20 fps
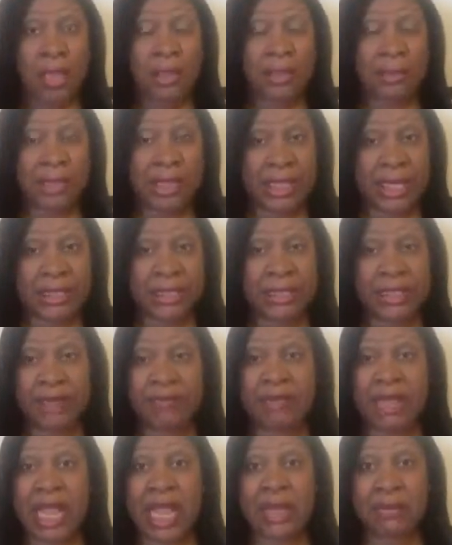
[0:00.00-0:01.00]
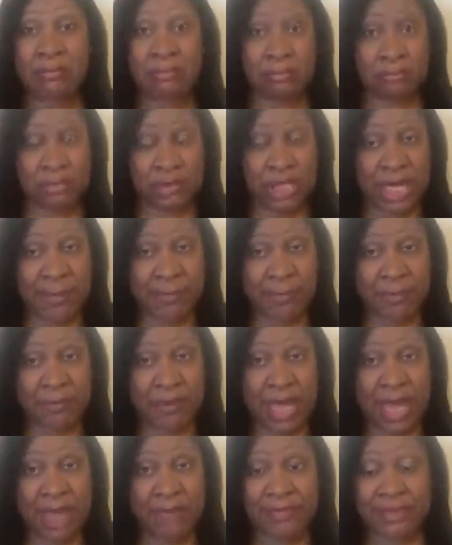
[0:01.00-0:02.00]
The beginning of that, chapter
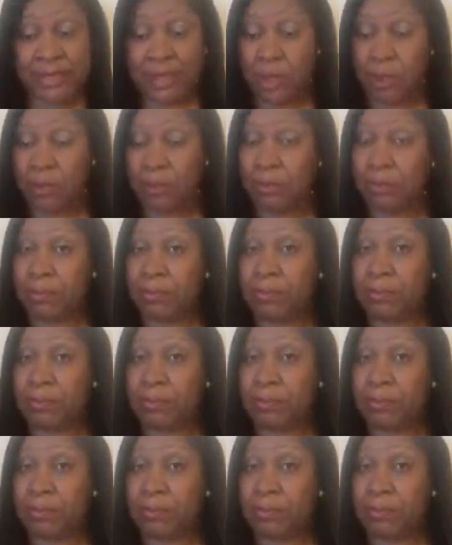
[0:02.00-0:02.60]
5, is on